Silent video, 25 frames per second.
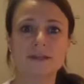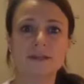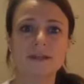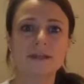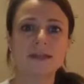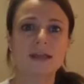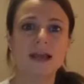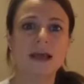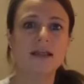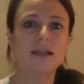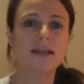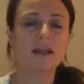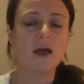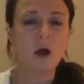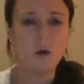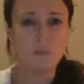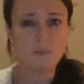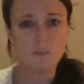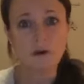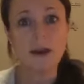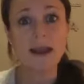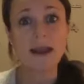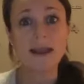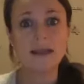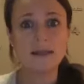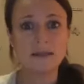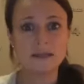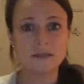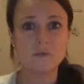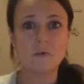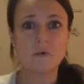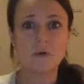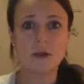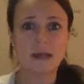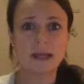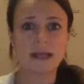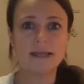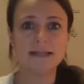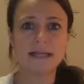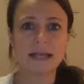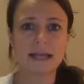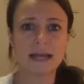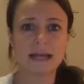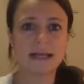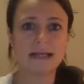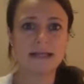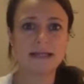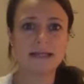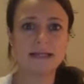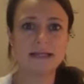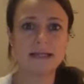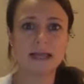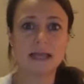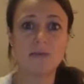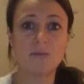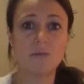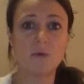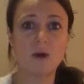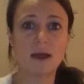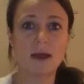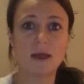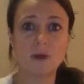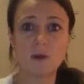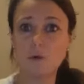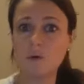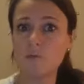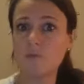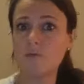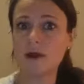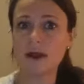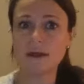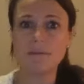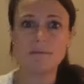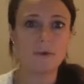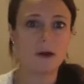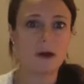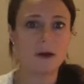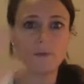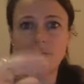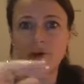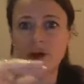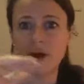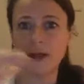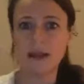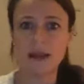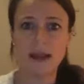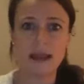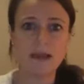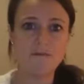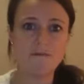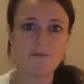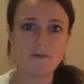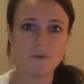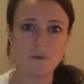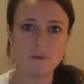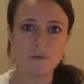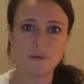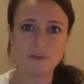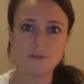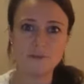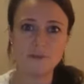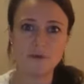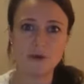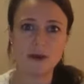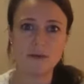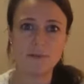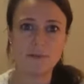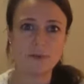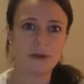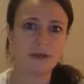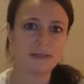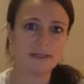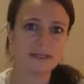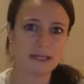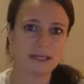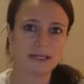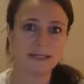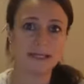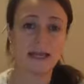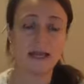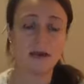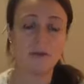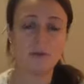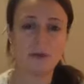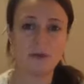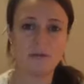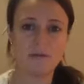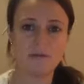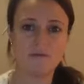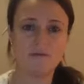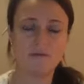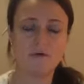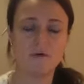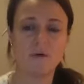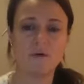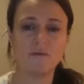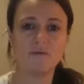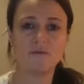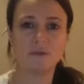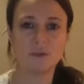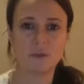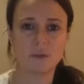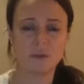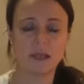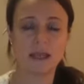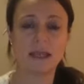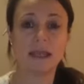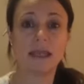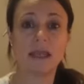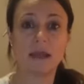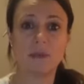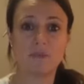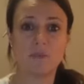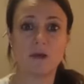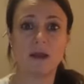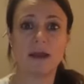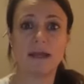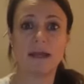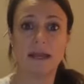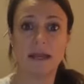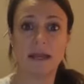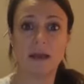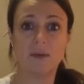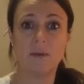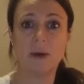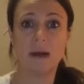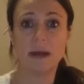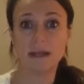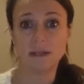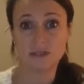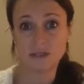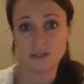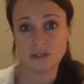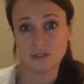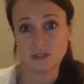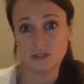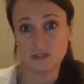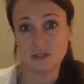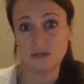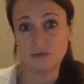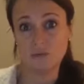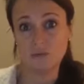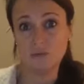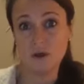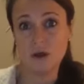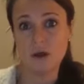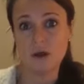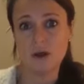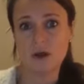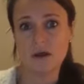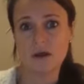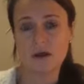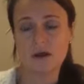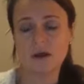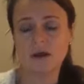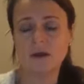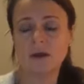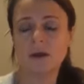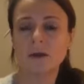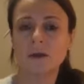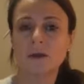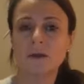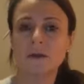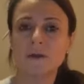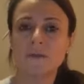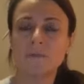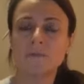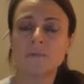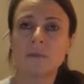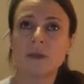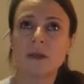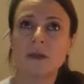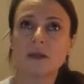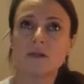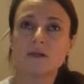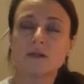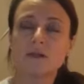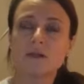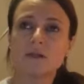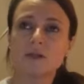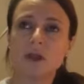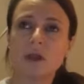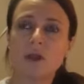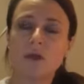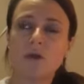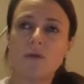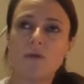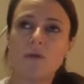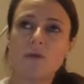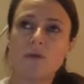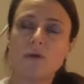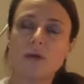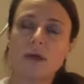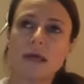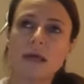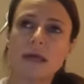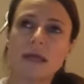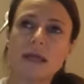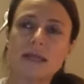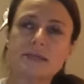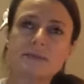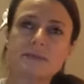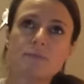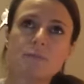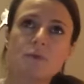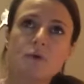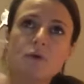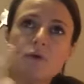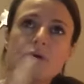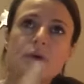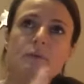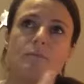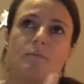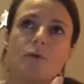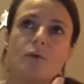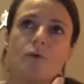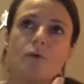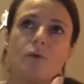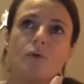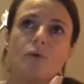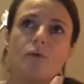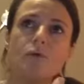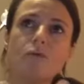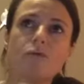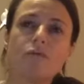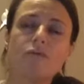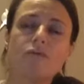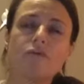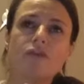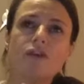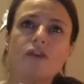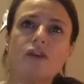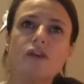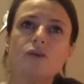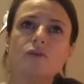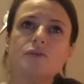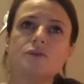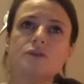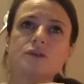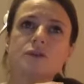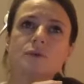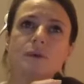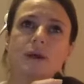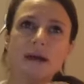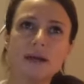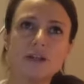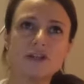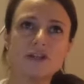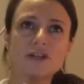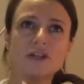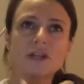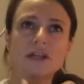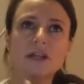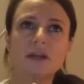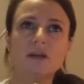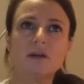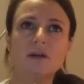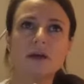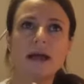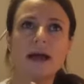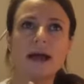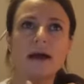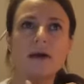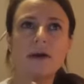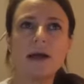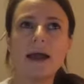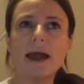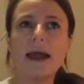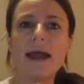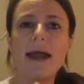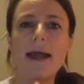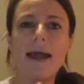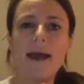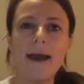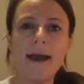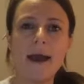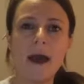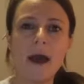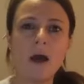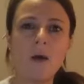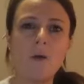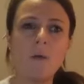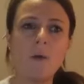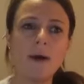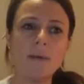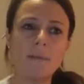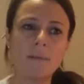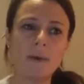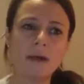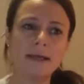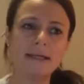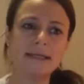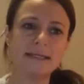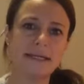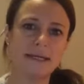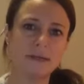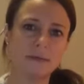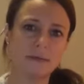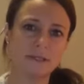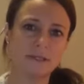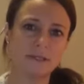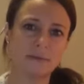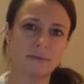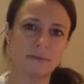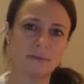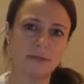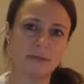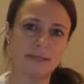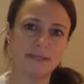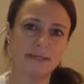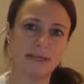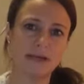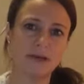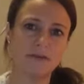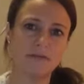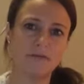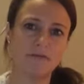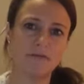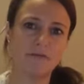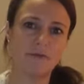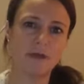And our brains work exactly the same way. Your brain, my brain, everyone's brain, because that's how they've evolved the thinking brain anyway to work. So it's more important for you to actually look at, okay, how am I doubting myself?